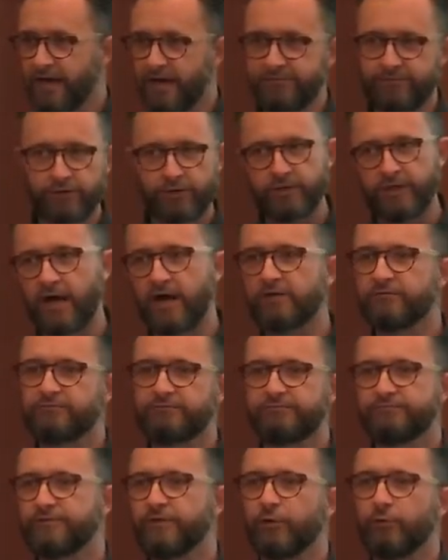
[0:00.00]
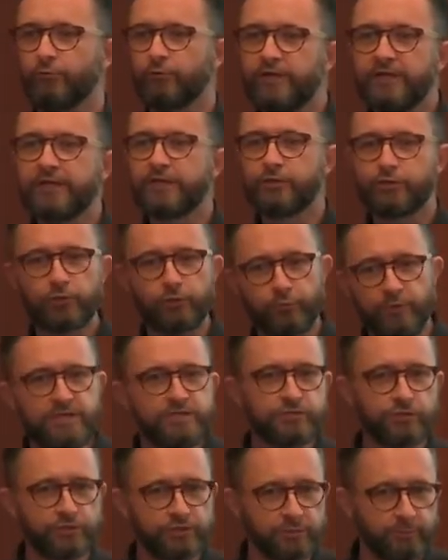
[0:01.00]
I've heard a lot of you know, really good
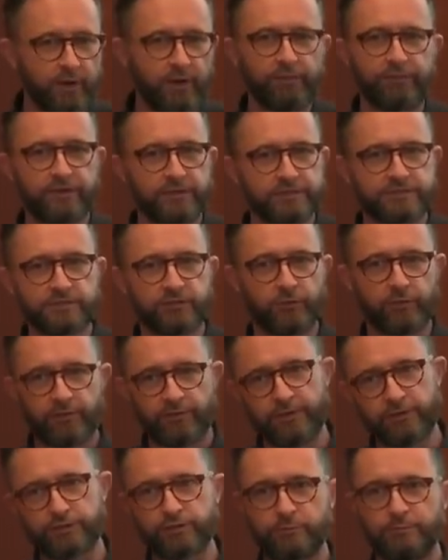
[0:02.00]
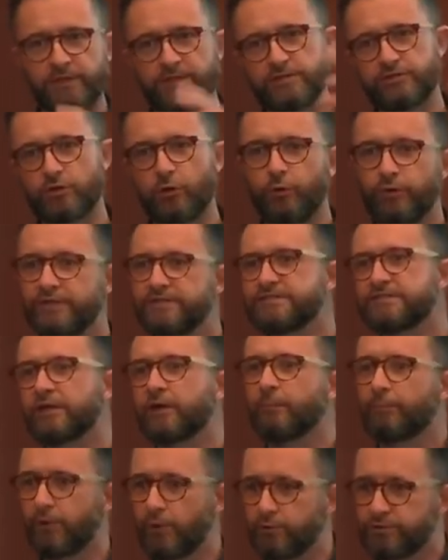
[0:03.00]
research about this, you know, that there should be this holistic
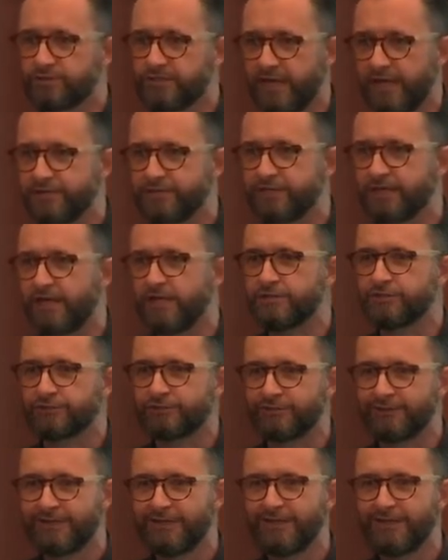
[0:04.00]
approach to education.